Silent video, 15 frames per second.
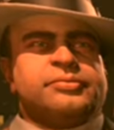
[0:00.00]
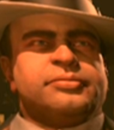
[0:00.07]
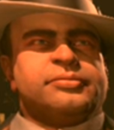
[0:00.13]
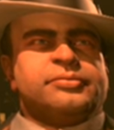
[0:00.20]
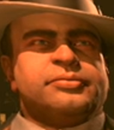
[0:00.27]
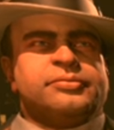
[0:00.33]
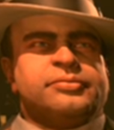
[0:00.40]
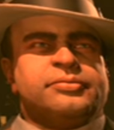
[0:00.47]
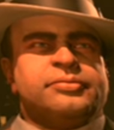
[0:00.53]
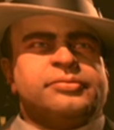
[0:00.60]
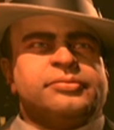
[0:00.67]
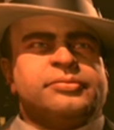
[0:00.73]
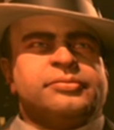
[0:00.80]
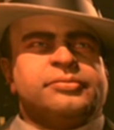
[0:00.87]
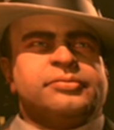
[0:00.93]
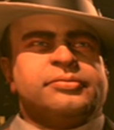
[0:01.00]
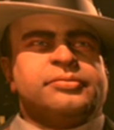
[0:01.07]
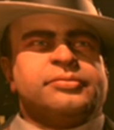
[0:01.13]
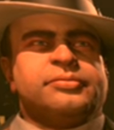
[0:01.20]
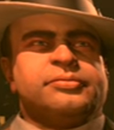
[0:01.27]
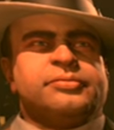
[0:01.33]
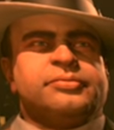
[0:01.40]

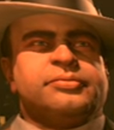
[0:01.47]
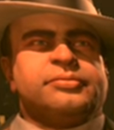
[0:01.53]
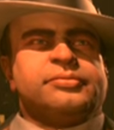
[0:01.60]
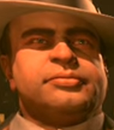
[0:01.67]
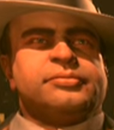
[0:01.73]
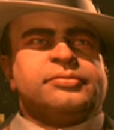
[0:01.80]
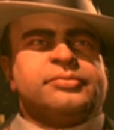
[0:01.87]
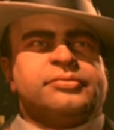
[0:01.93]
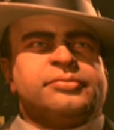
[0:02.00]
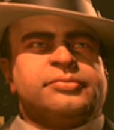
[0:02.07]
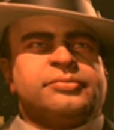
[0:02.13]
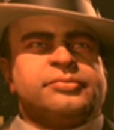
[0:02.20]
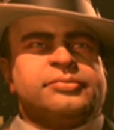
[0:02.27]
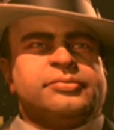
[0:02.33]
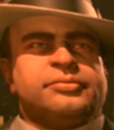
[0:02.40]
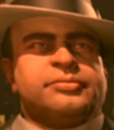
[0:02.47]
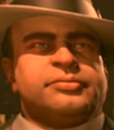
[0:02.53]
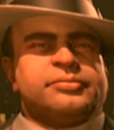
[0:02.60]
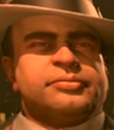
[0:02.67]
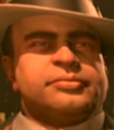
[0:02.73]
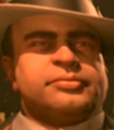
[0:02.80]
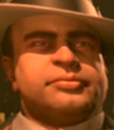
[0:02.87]

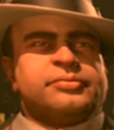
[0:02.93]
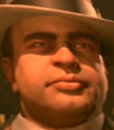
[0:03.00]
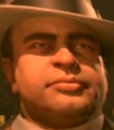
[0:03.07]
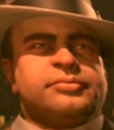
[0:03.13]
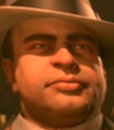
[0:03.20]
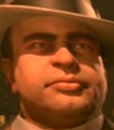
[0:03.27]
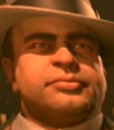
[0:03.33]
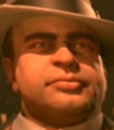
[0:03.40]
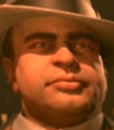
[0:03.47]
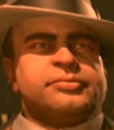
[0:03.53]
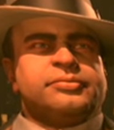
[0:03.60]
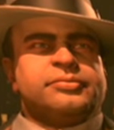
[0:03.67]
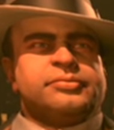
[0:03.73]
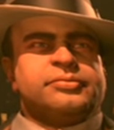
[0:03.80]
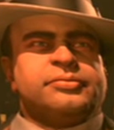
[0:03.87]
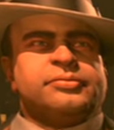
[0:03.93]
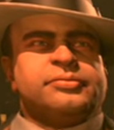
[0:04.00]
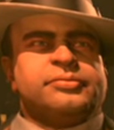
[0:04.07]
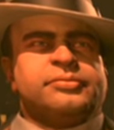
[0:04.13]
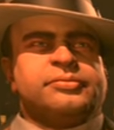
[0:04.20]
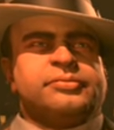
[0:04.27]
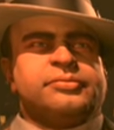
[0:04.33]

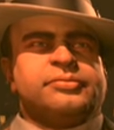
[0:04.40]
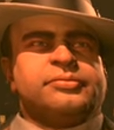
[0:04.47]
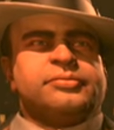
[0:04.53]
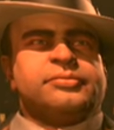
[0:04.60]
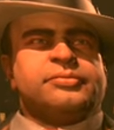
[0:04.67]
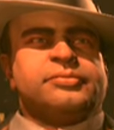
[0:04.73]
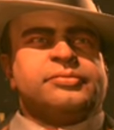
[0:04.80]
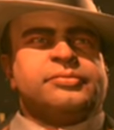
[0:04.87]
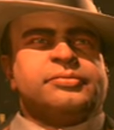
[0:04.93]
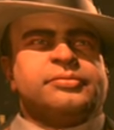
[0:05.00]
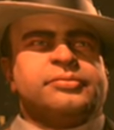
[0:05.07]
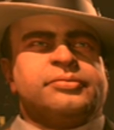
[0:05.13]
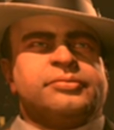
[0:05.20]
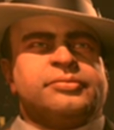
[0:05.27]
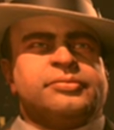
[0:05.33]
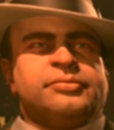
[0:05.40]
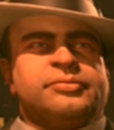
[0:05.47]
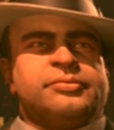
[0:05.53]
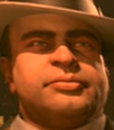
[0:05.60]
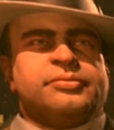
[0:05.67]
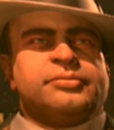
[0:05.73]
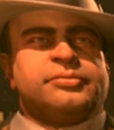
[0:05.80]

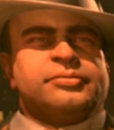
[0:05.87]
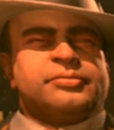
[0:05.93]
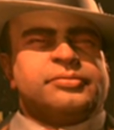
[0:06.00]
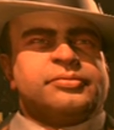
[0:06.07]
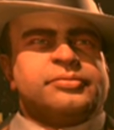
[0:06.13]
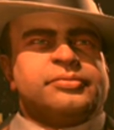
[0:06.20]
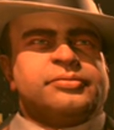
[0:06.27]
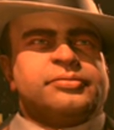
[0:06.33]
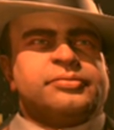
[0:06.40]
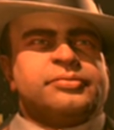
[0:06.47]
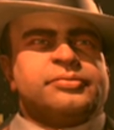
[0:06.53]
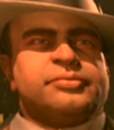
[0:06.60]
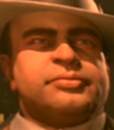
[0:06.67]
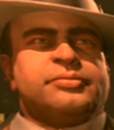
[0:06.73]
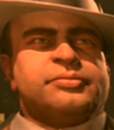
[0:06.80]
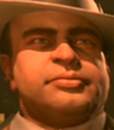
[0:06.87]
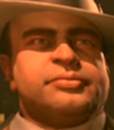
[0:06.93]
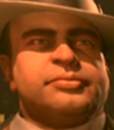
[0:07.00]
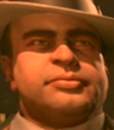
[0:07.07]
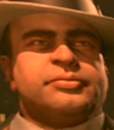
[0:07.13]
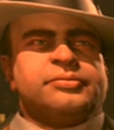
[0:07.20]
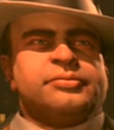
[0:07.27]

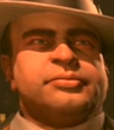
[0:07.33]
This person isn't speaking.